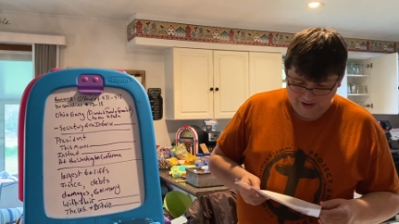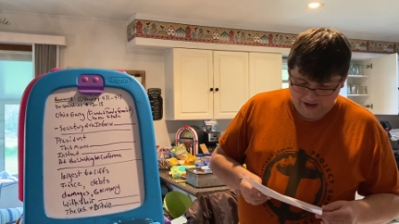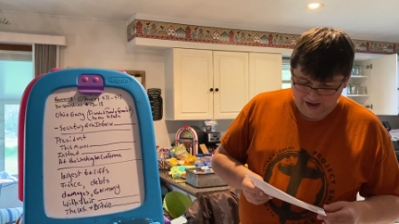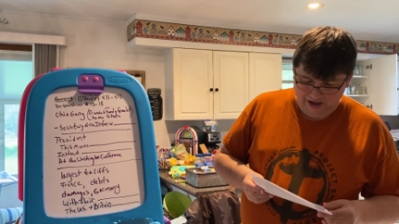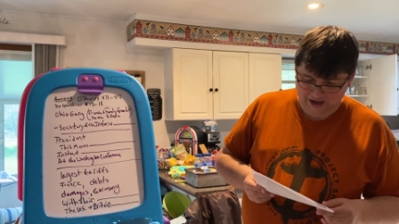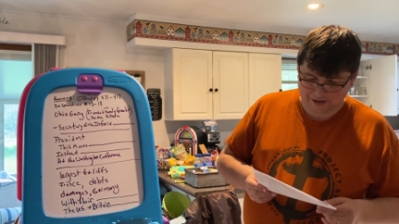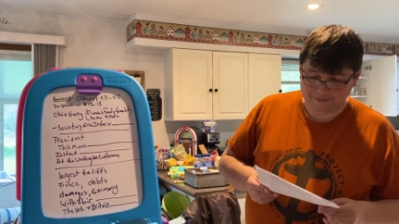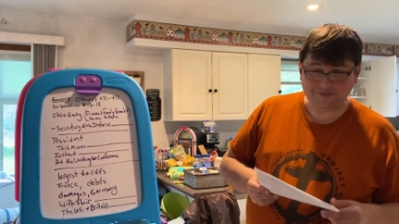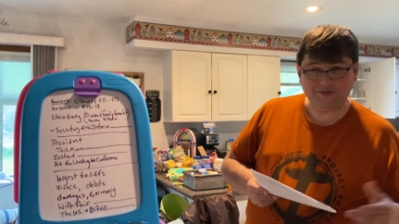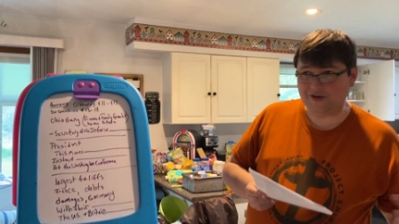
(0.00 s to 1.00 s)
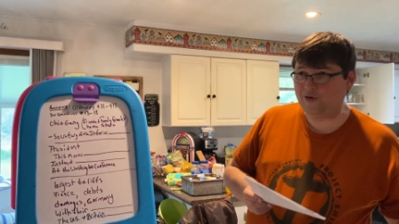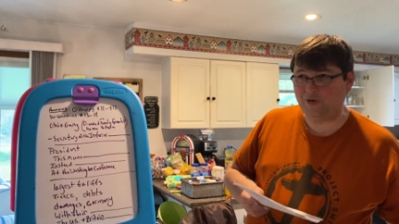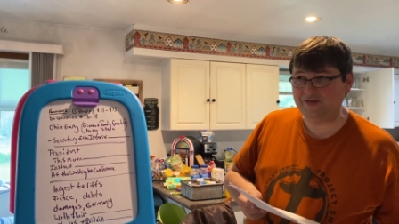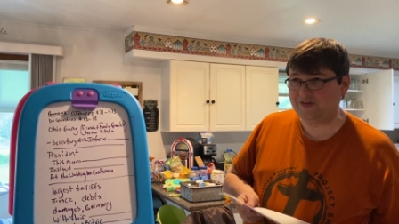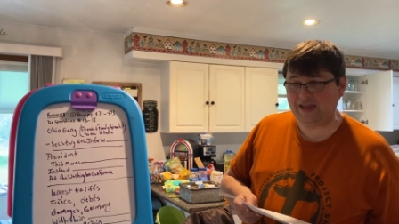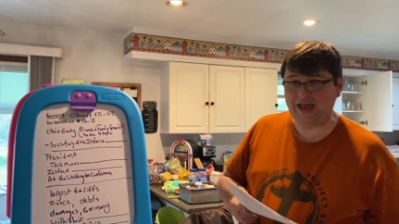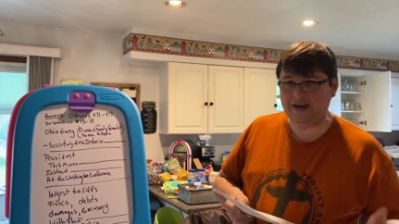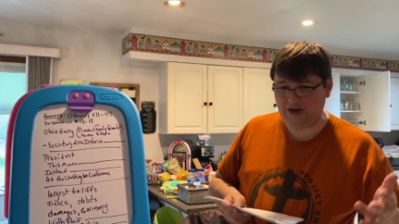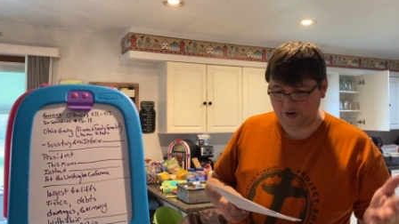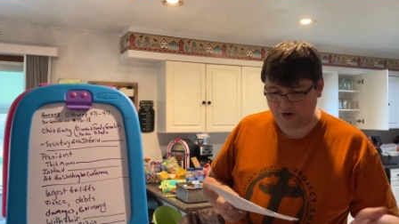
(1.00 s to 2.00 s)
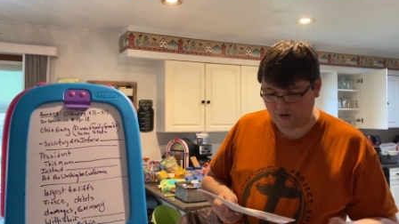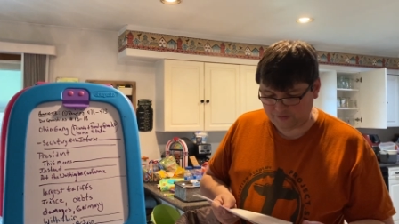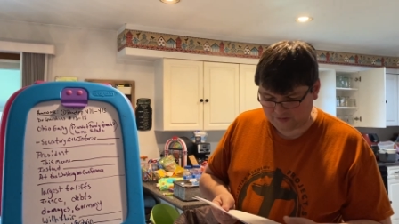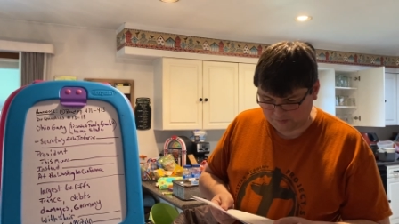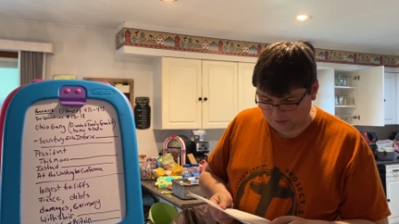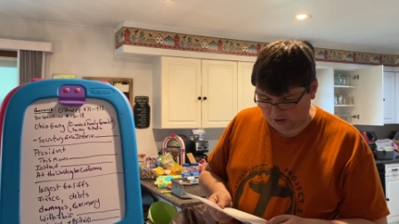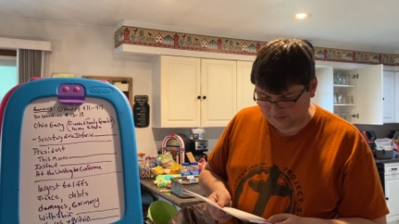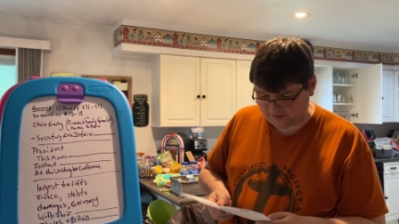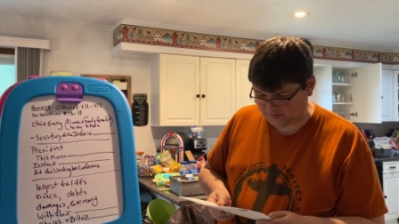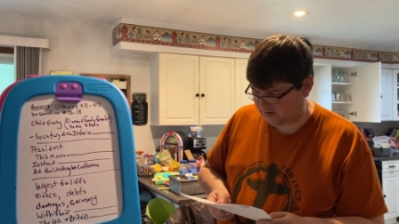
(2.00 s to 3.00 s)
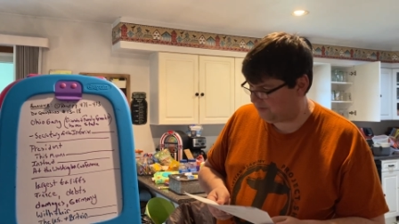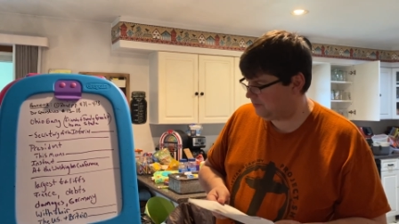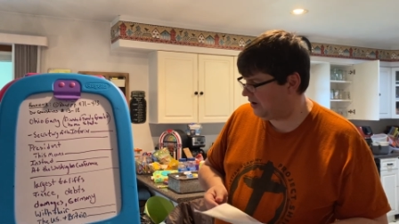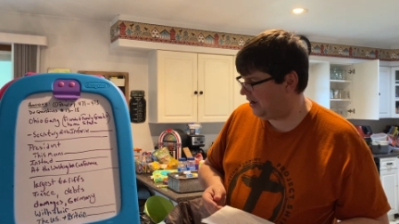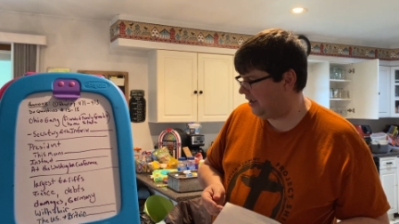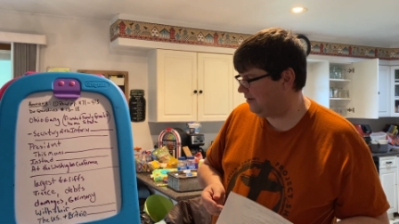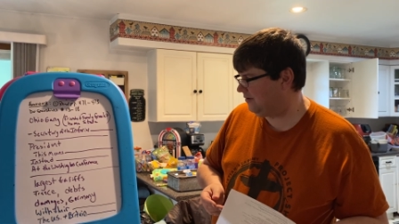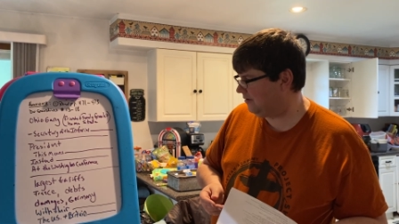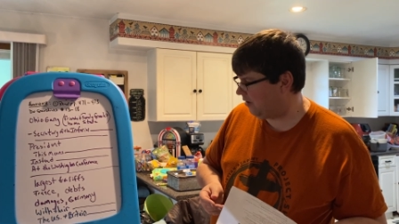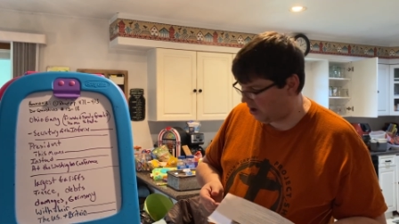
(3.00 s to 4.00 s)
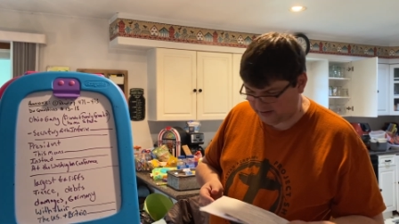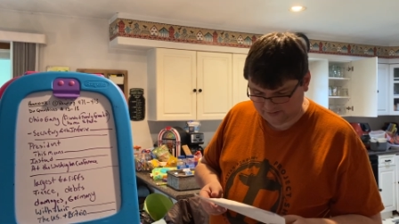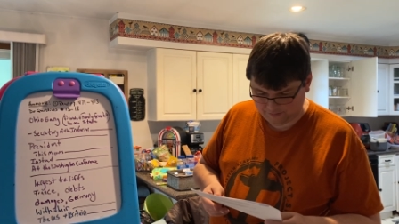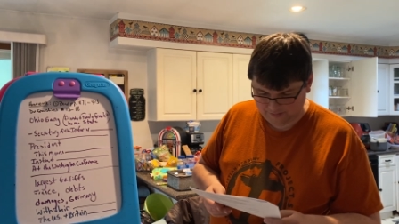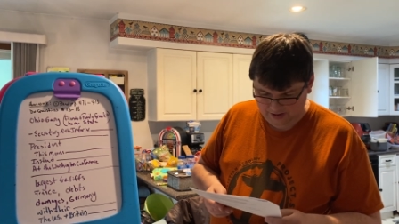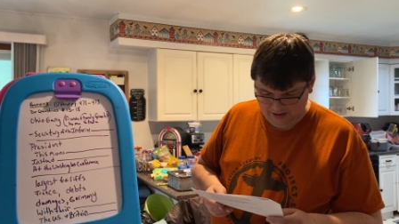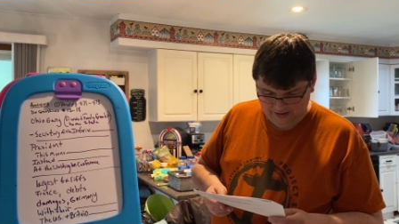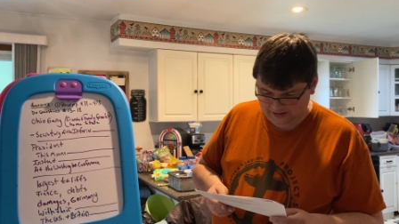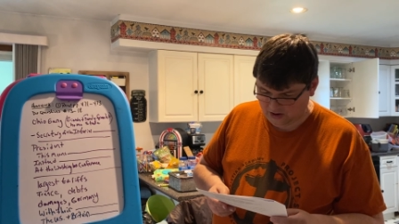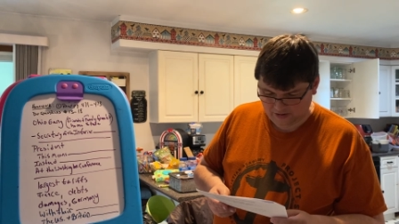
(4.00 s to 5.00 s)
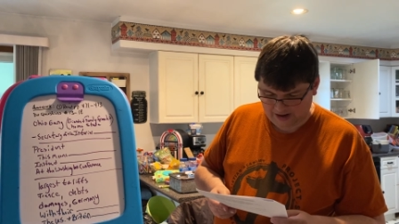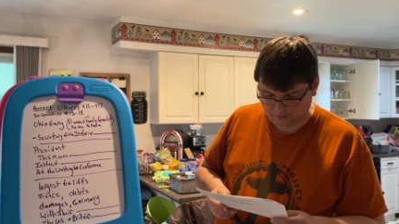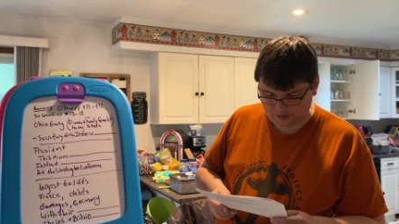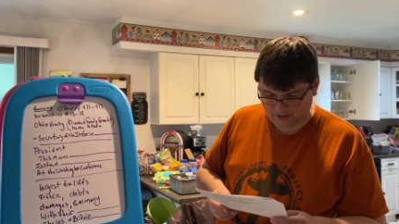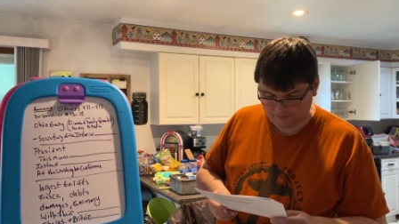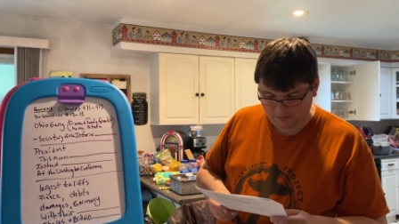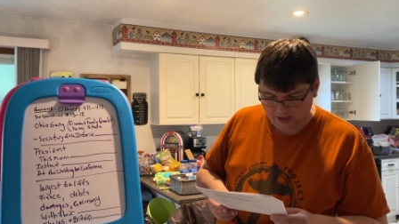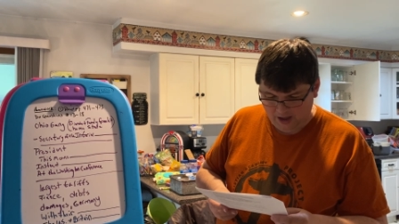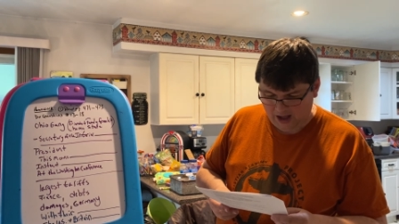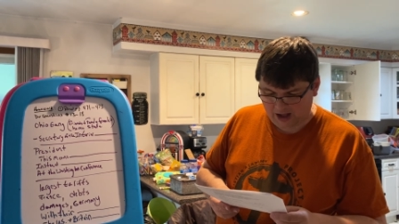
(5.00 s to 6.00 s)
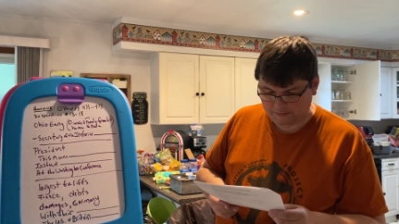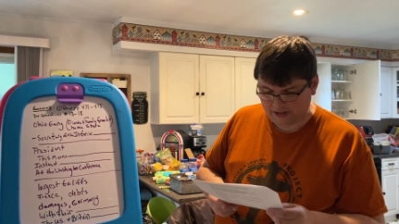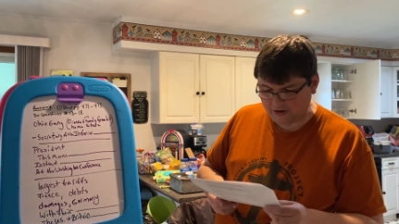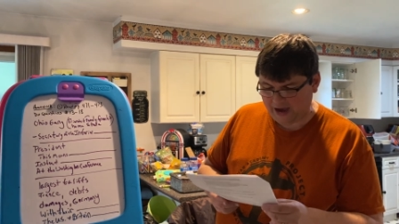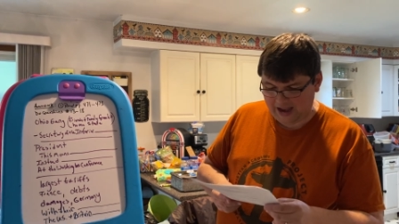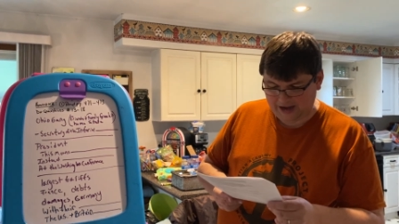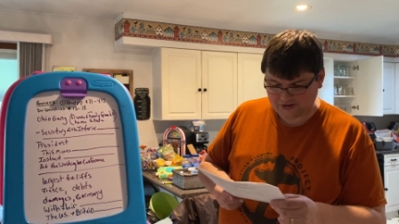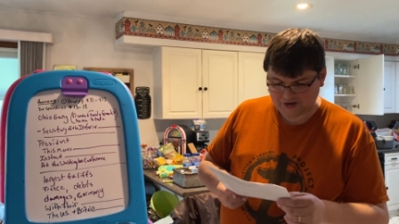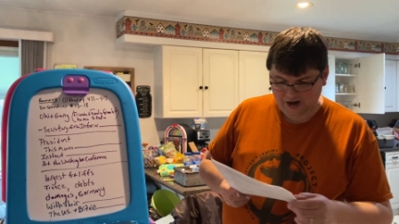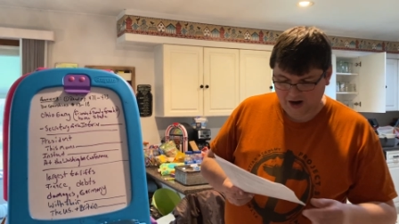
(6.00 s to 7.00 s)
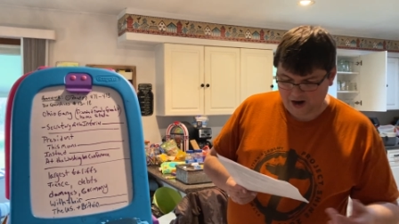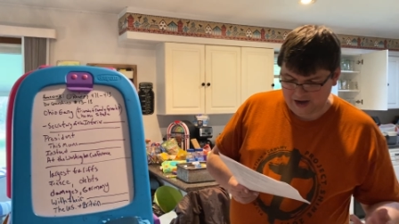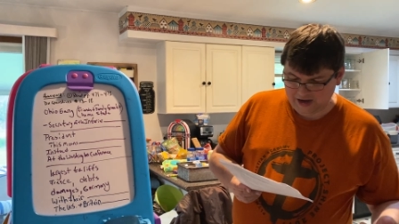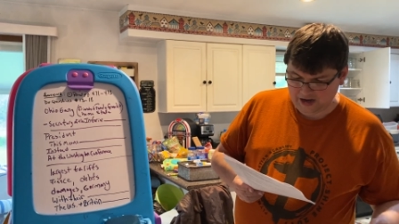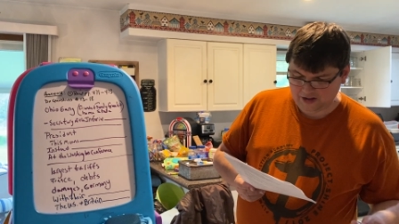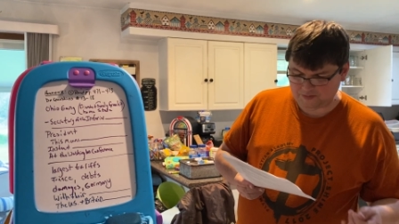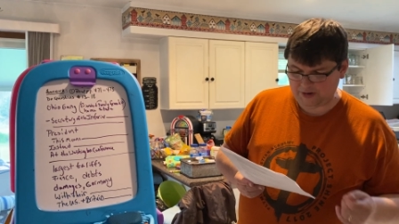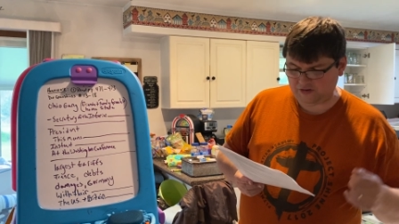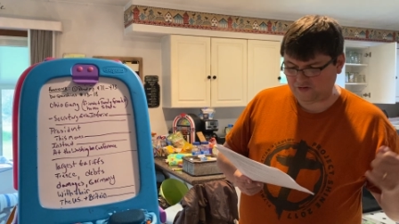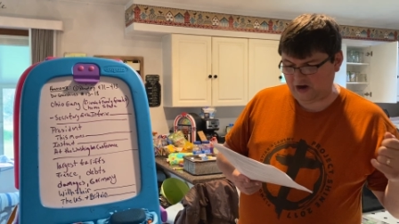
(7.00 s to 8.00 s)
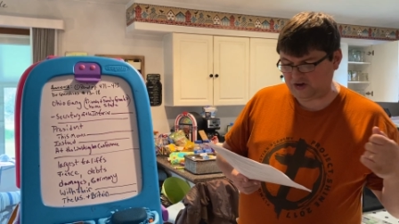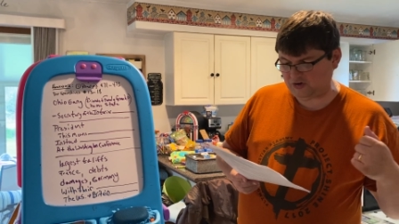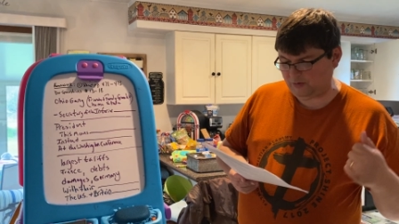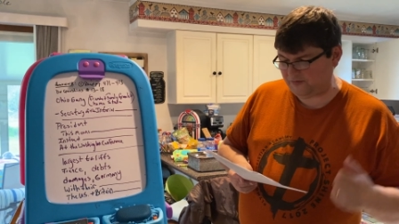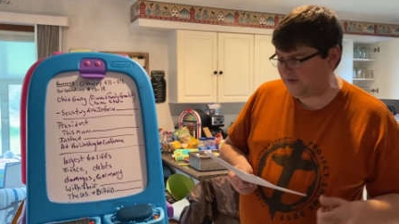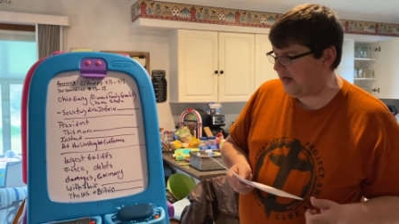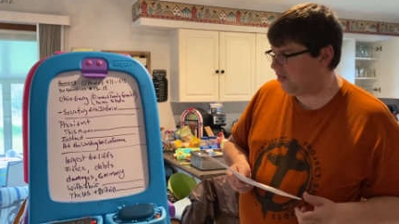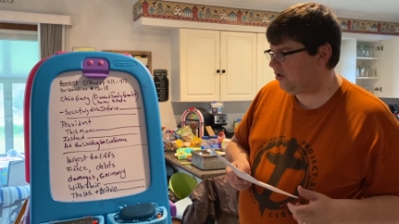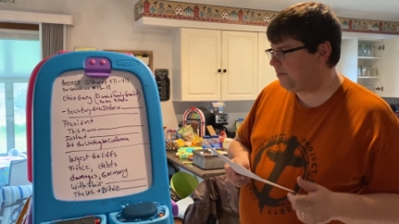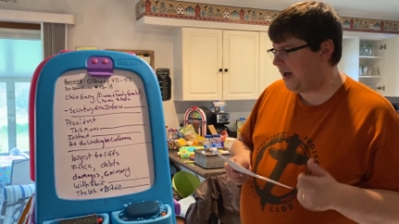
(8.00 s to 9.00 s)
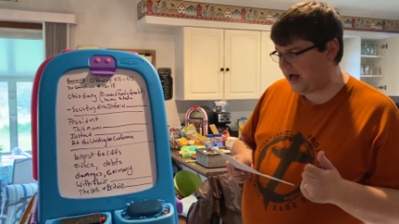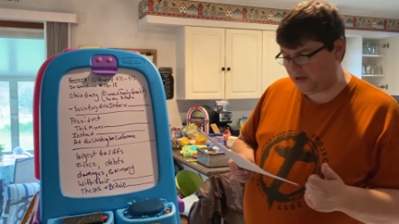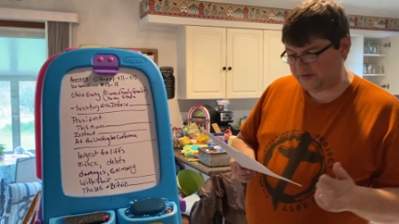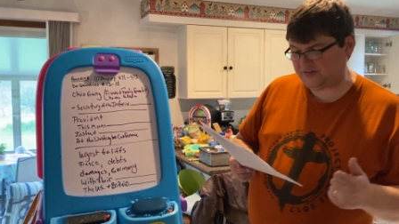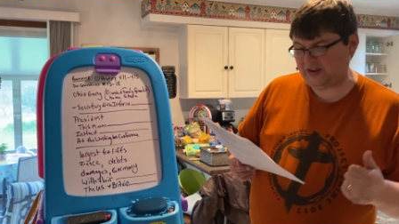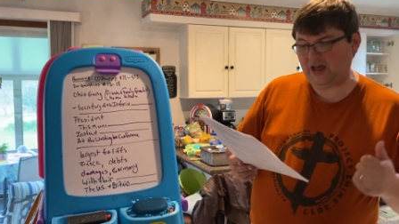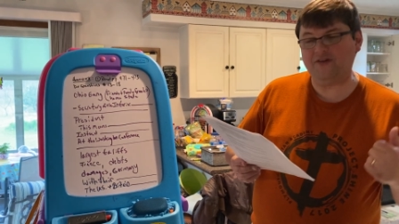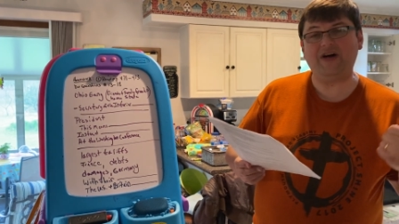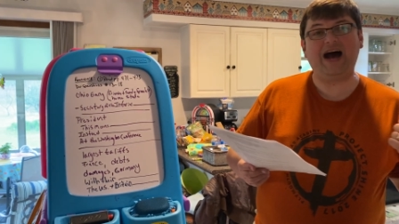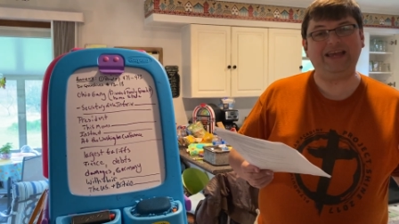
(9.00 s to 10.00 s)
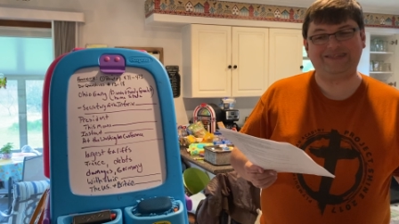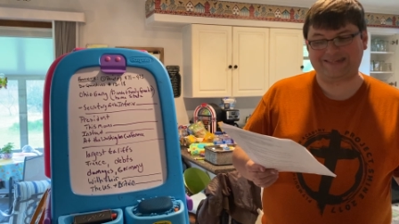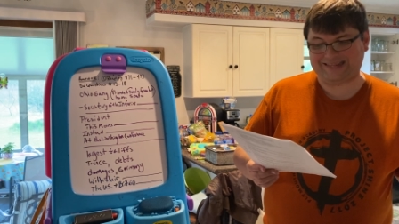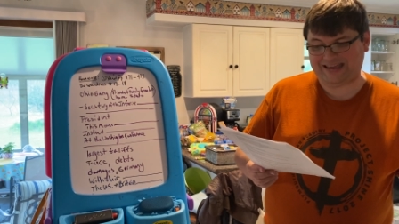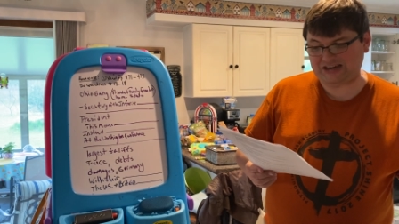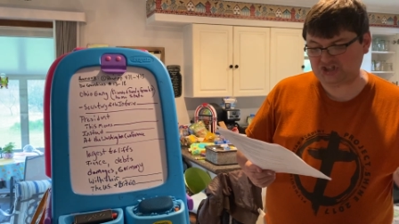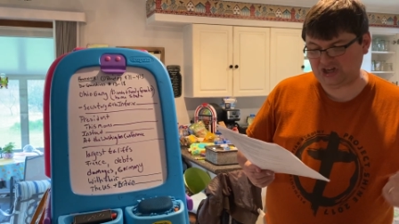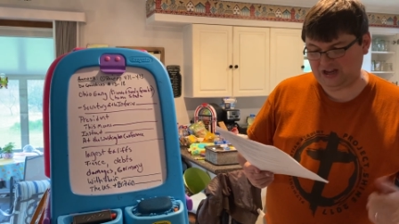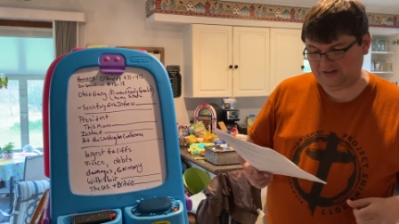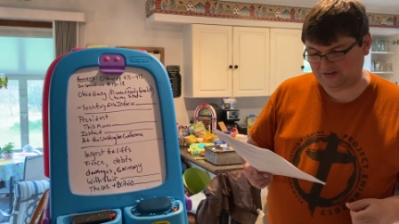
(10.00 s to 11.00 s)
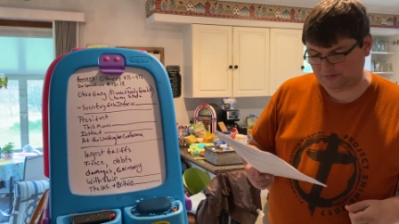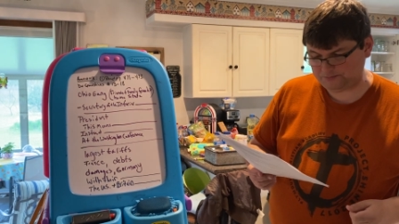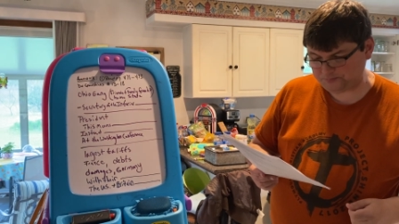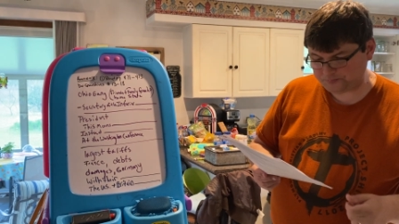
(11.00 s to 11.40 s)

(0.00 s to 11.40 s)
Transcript: So once again, here goes the spoil system, right? Awesome. No, not really. Letter H, Harding and his administration will follow a policy of isolationism.